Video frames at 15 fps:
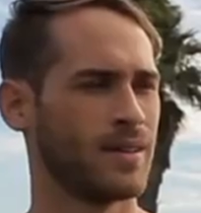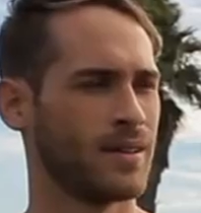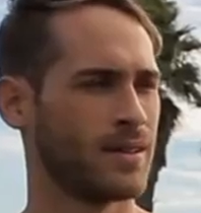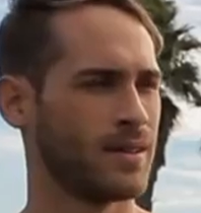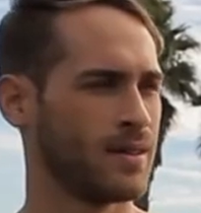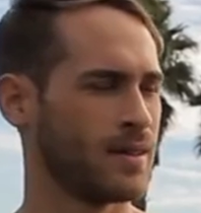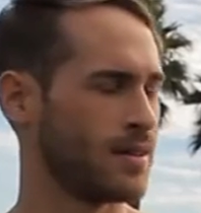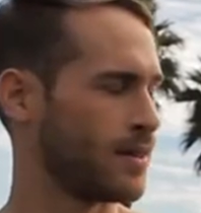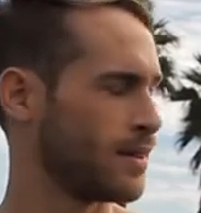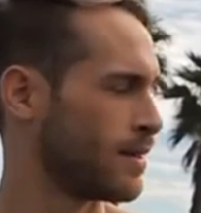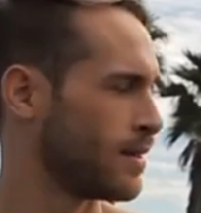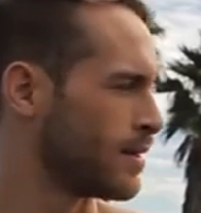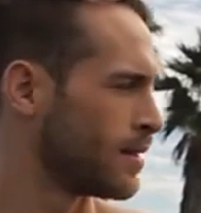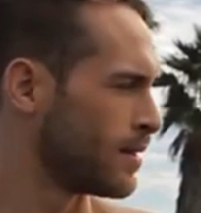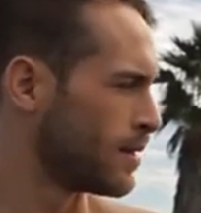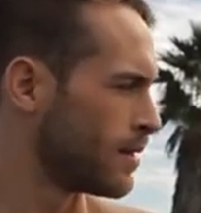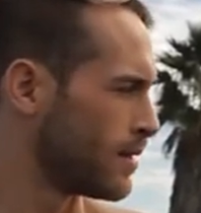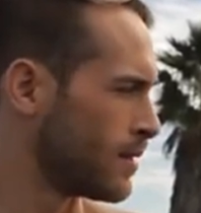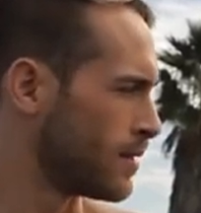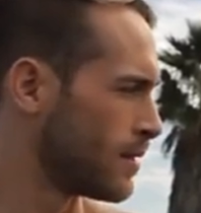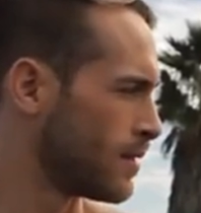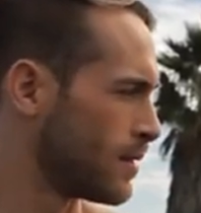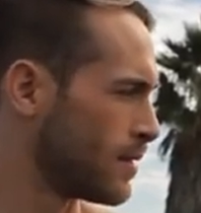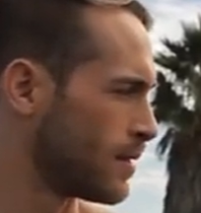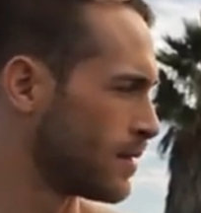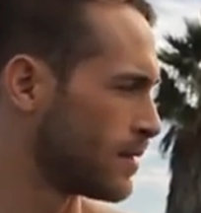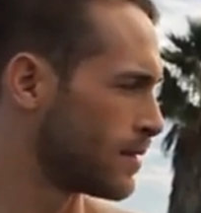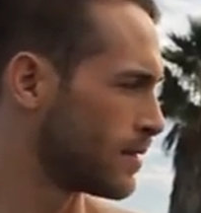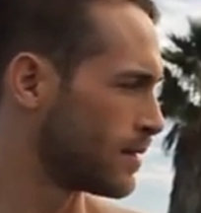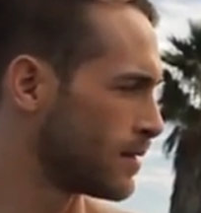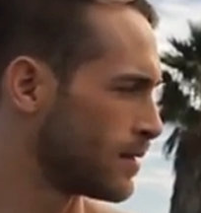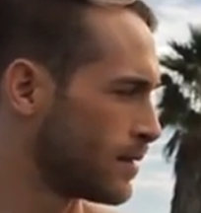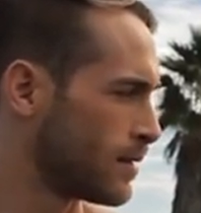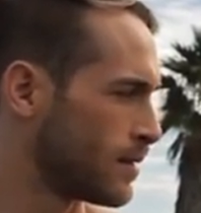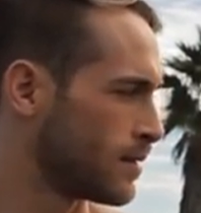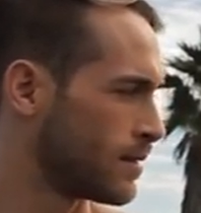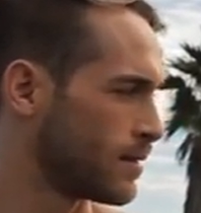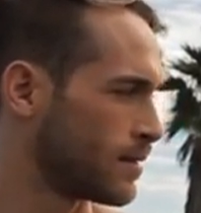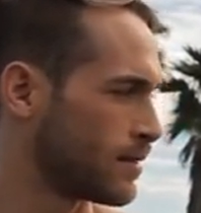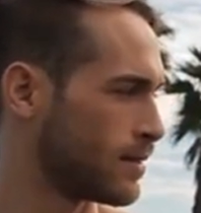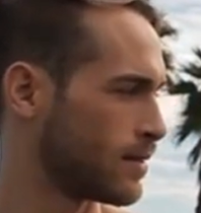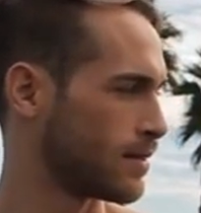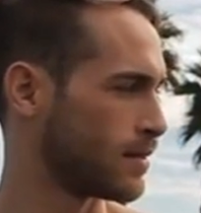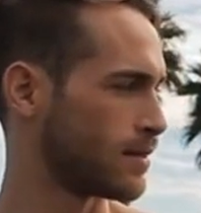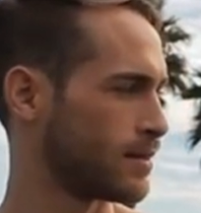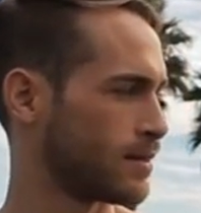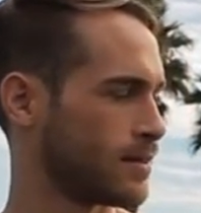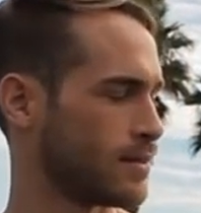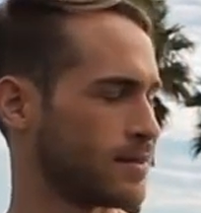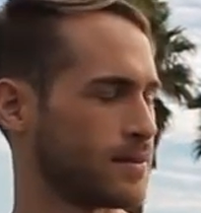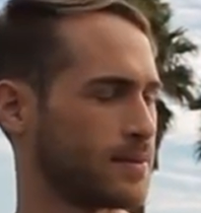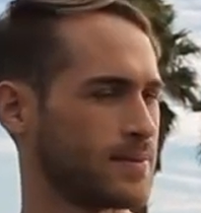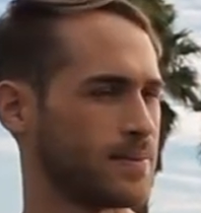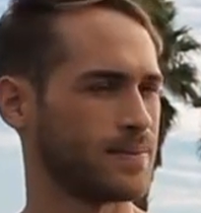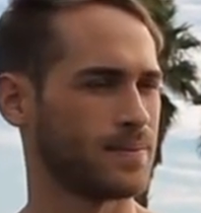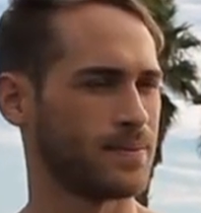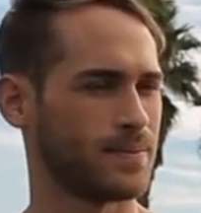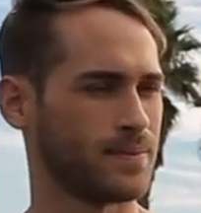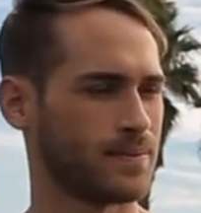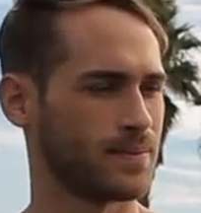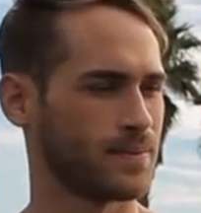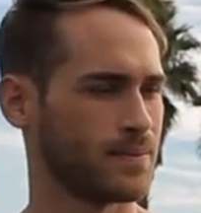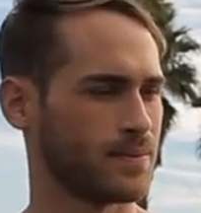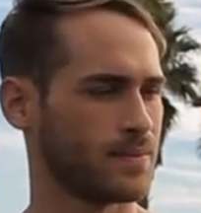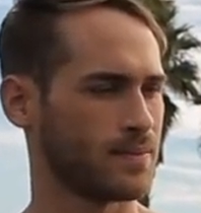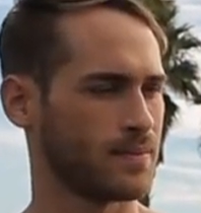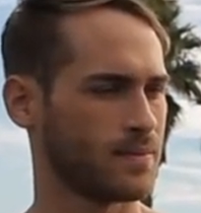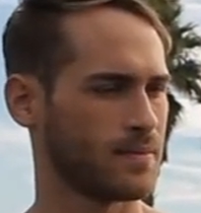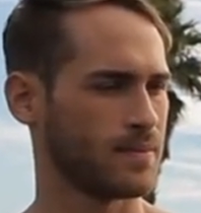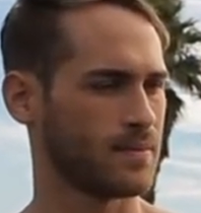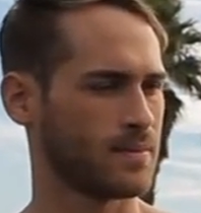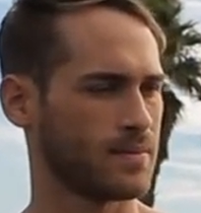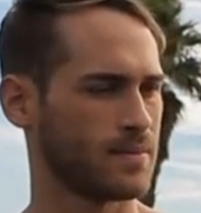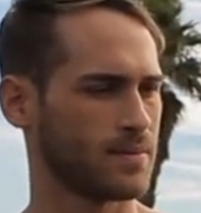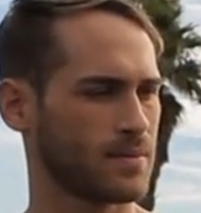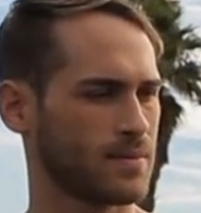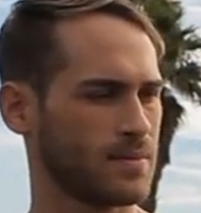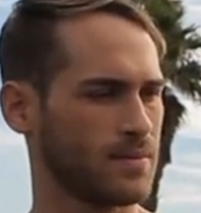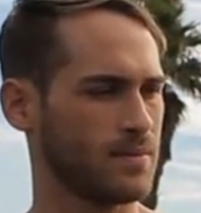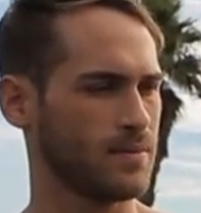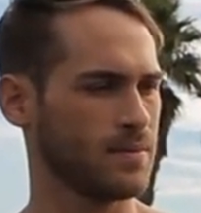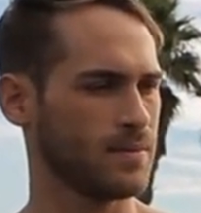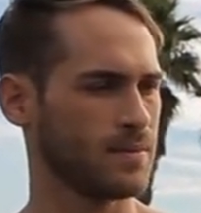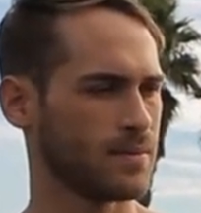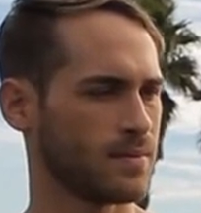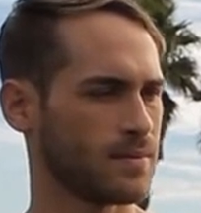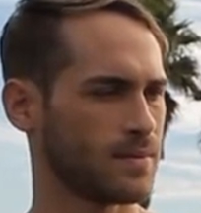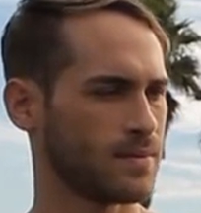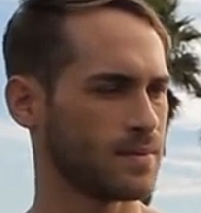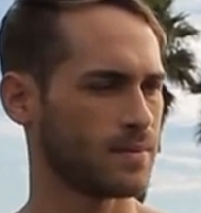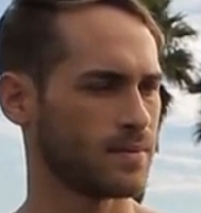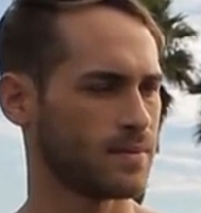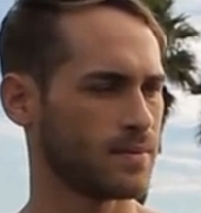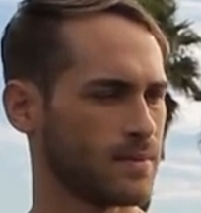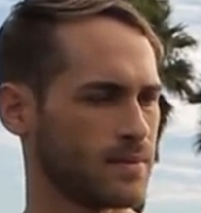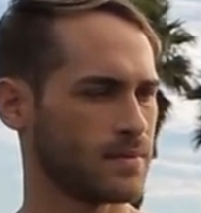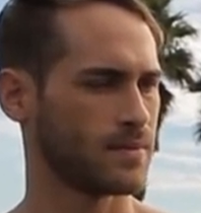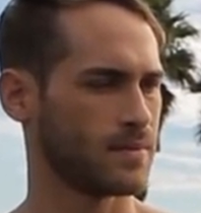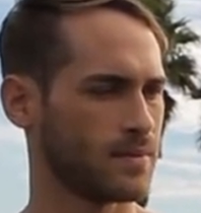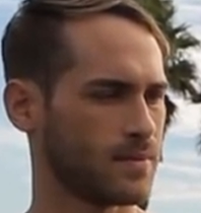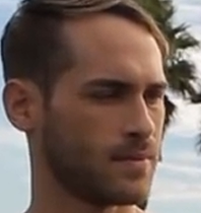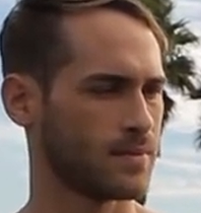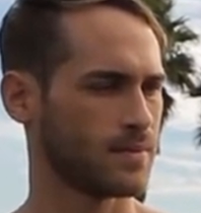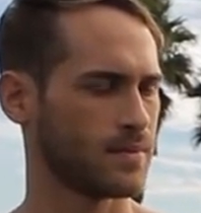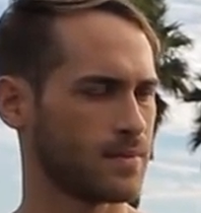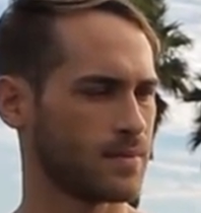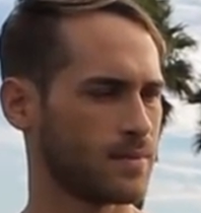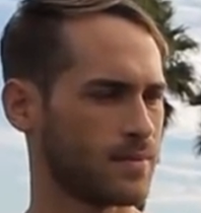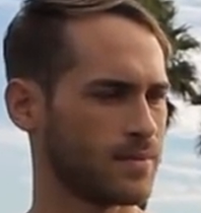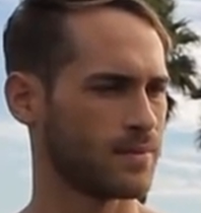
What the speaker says: This person isn't speaking.